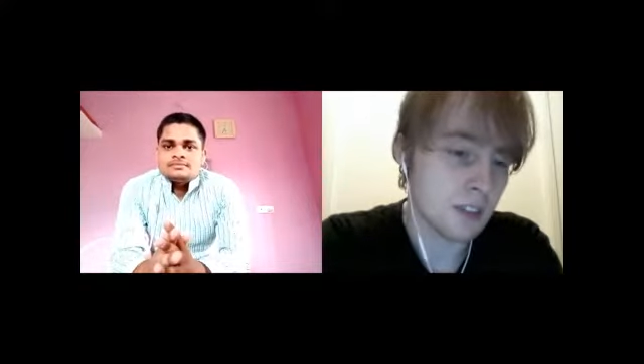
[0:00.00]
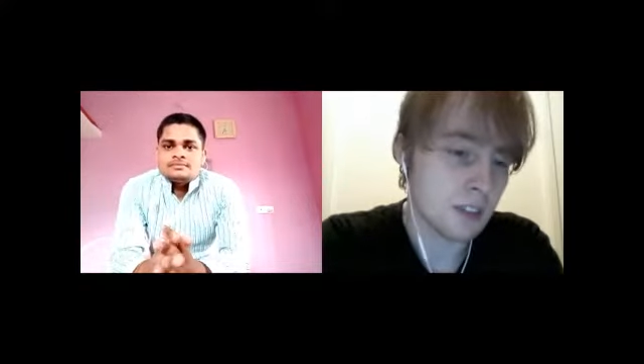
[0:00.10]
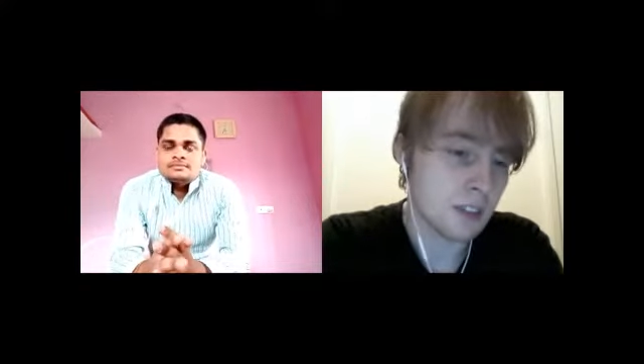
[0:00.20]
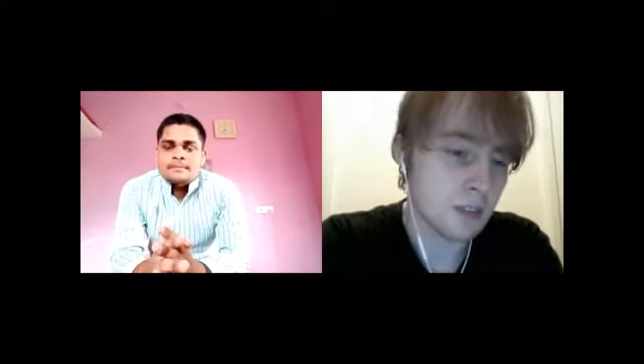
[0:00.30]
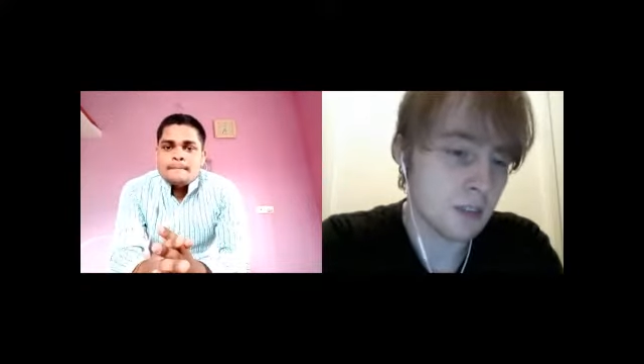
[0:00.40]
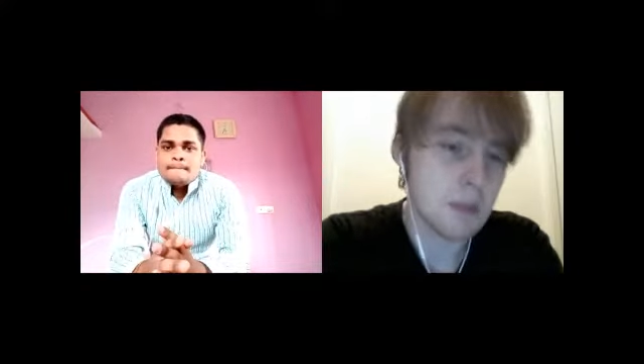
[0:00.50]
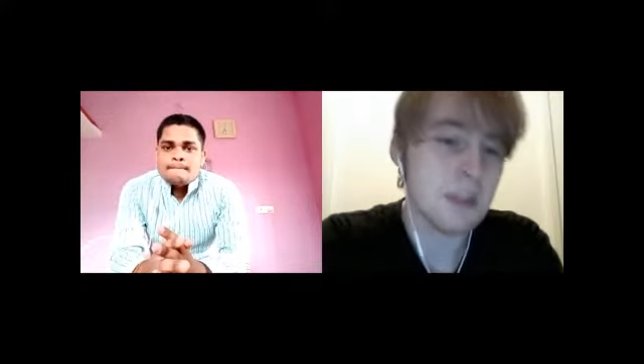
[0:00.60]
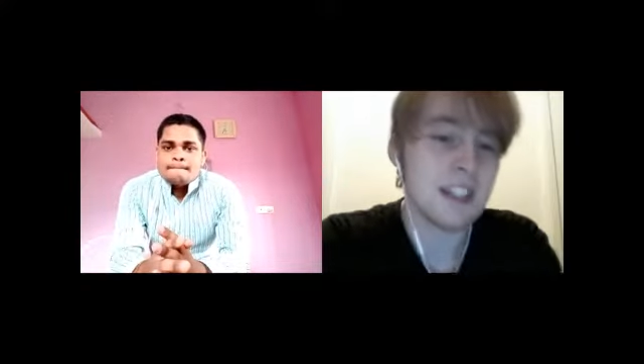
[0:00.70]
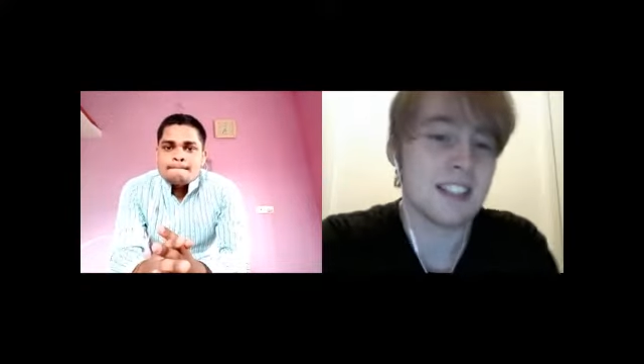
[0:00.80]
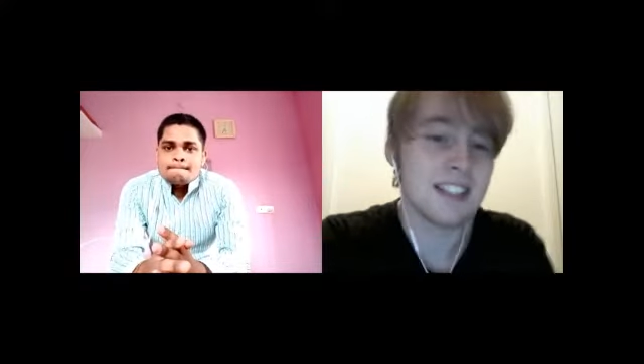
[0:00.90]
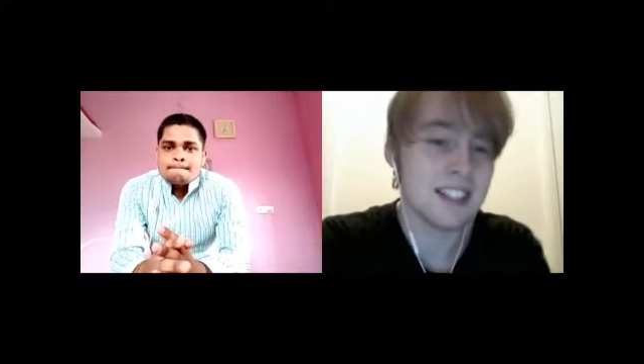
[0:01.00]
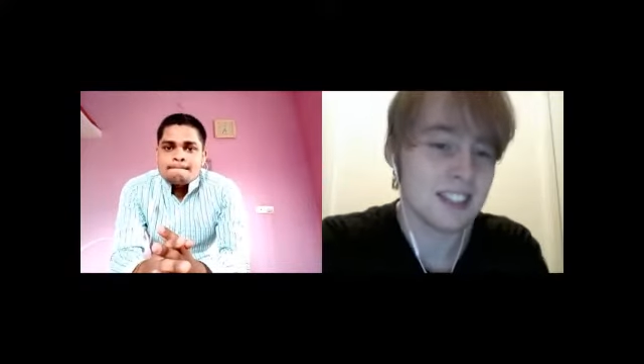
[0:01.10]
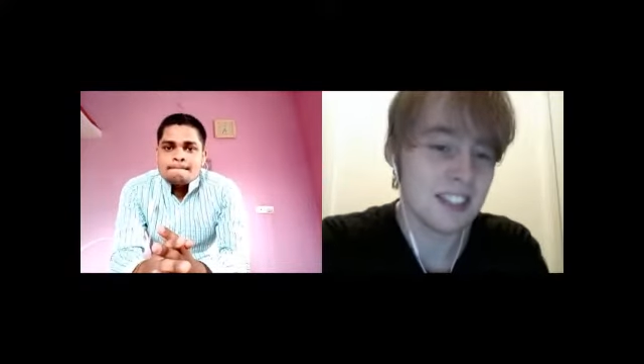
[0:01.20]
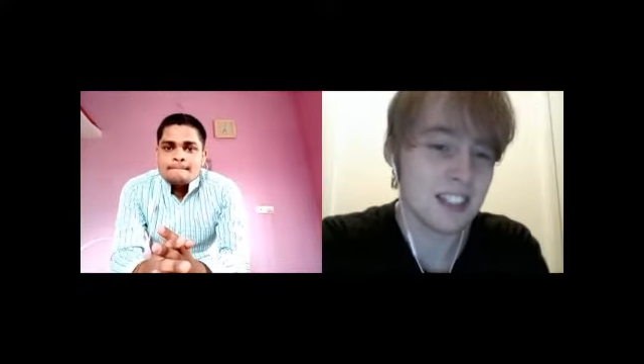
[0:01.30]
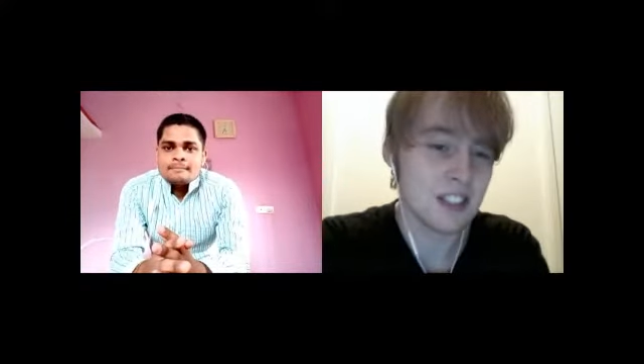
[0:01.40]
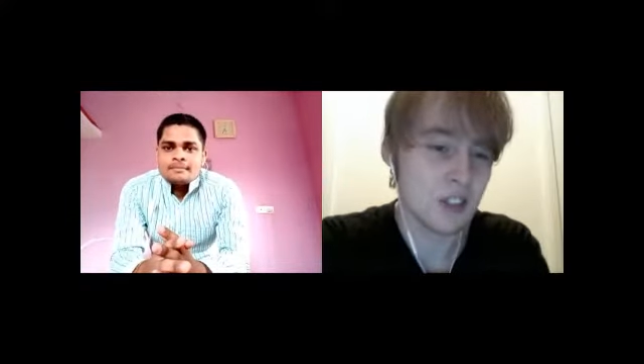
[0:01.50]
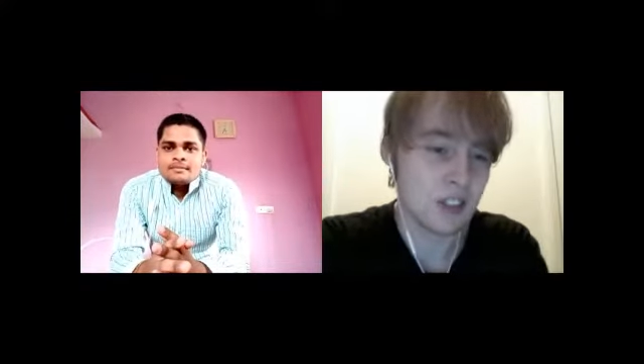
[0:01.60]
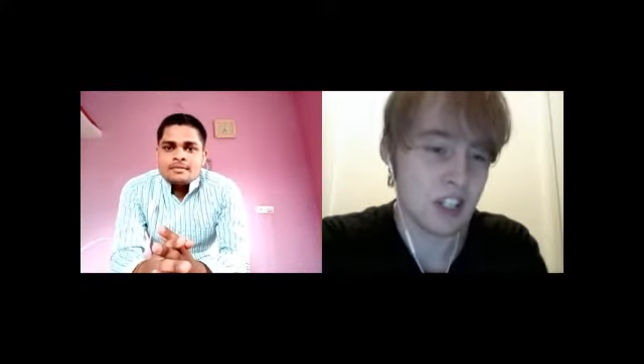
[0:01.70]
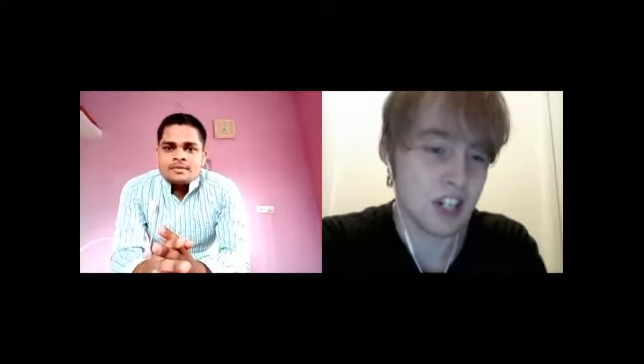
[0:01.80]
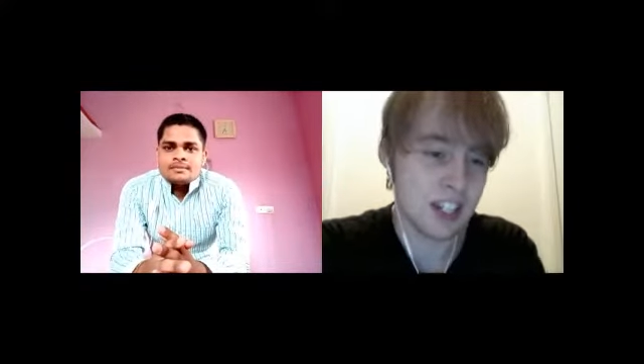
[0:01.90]
Maybe in this list only
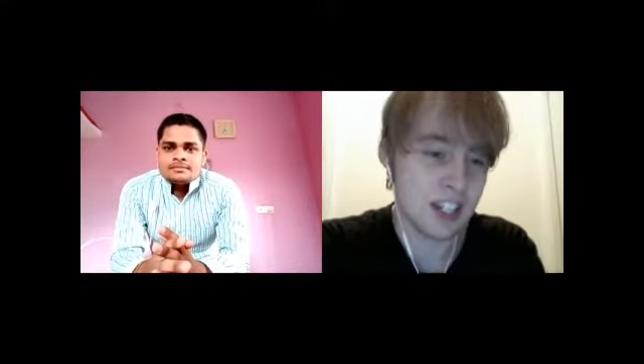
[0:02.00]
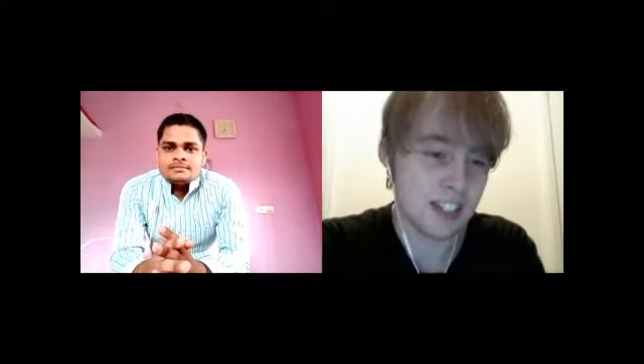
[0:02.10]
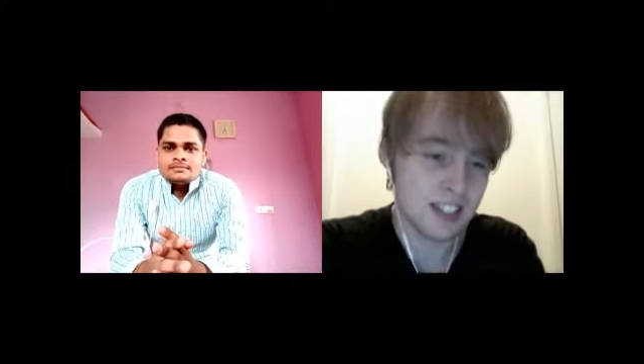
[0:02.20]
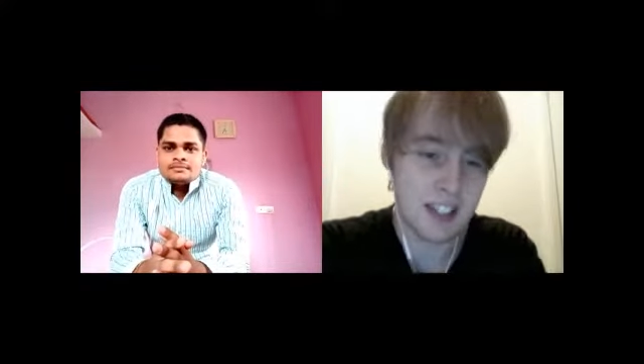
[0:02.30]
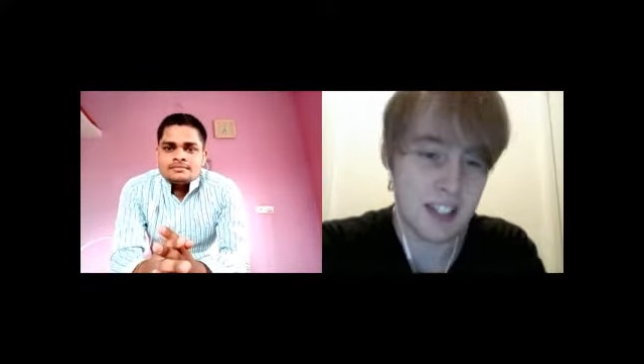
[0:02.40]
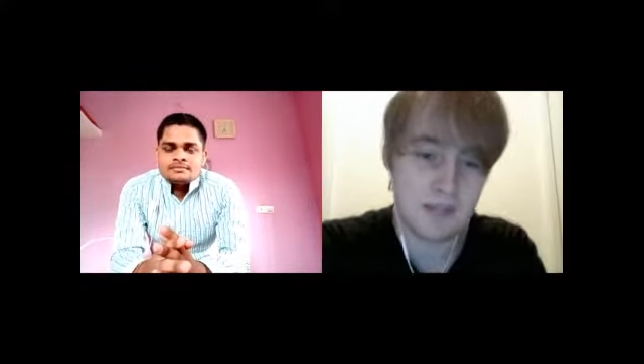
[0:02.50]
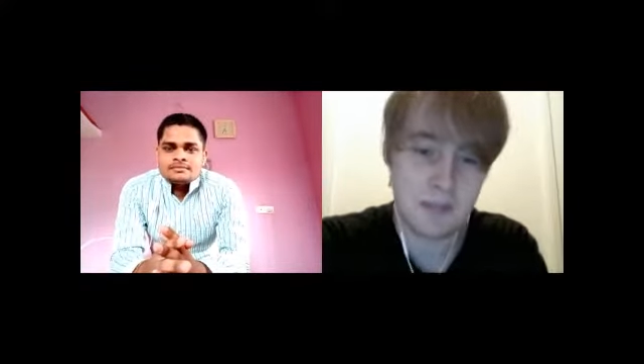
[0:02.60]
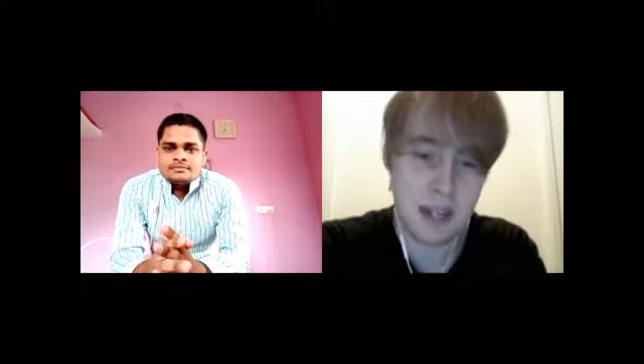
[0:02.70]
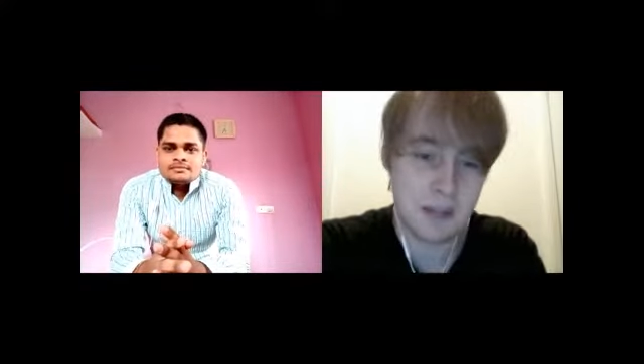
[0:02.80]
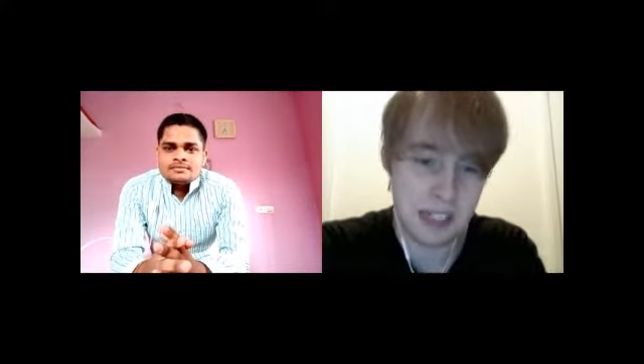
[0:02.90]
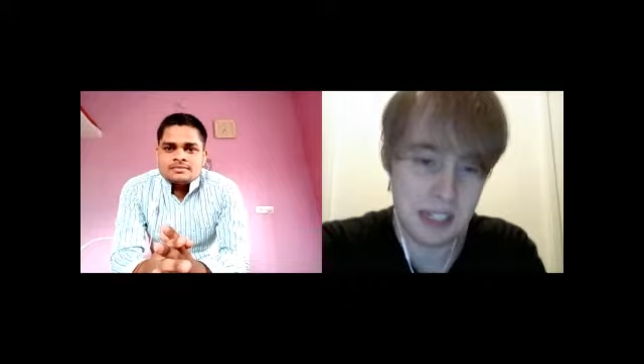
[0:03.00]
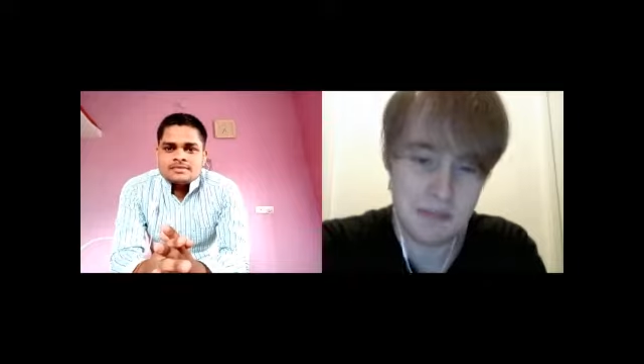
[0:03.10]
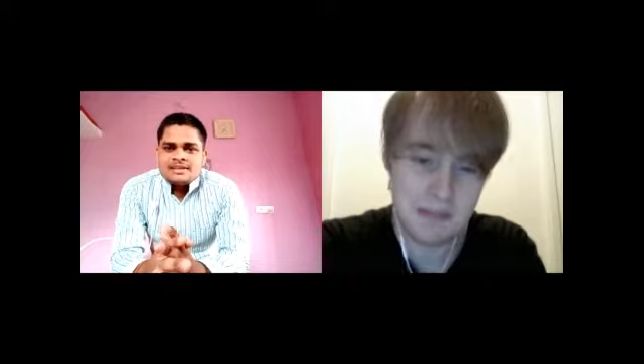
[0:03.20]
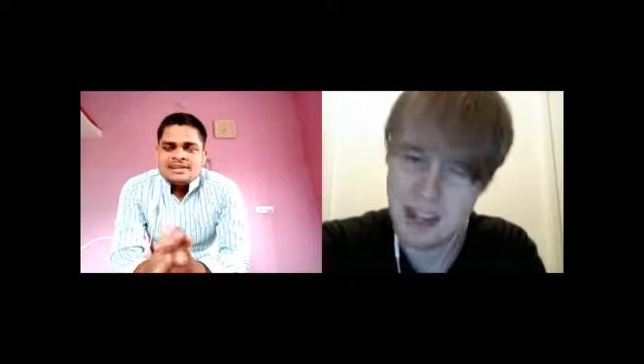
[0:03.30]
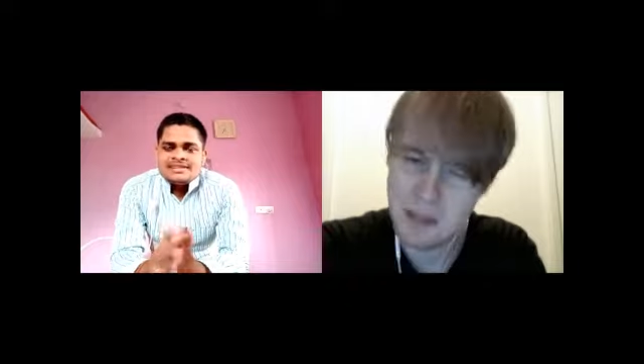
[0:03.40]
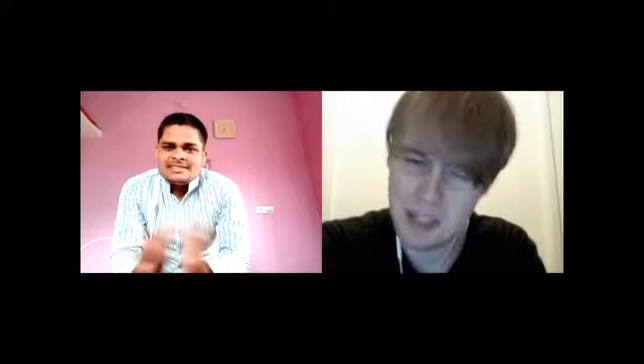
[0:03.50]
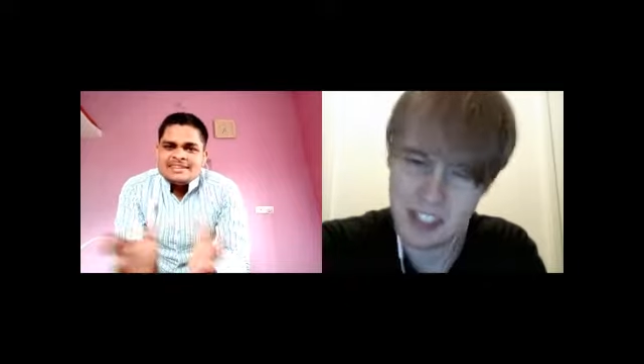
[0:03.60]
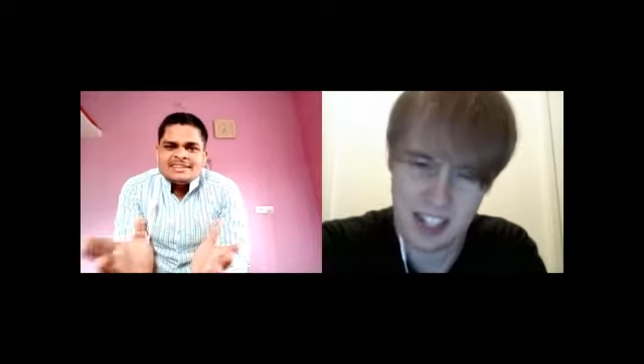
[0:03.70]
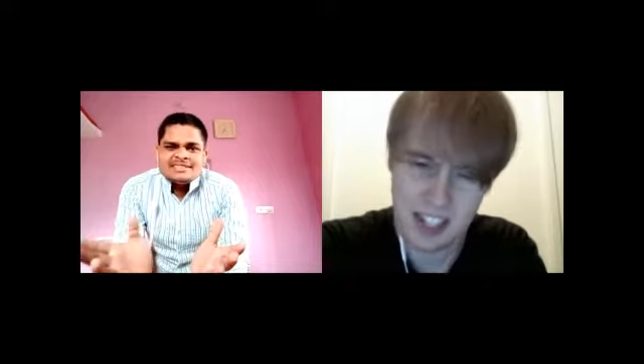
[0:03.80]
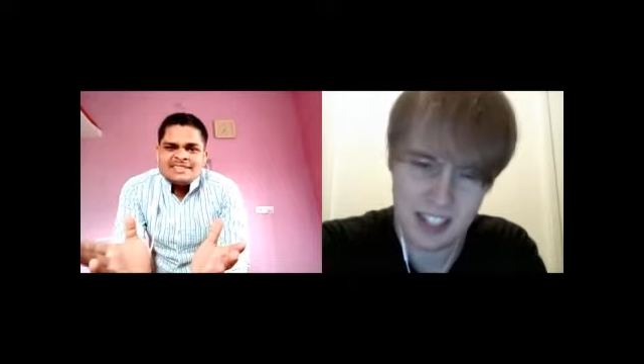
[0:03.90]
chickens and maybe maybe chickens
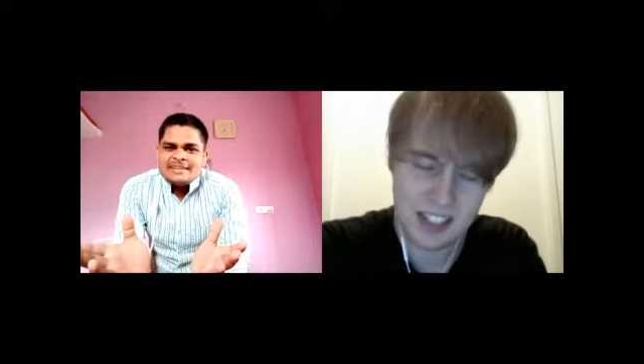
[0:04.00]
snakes.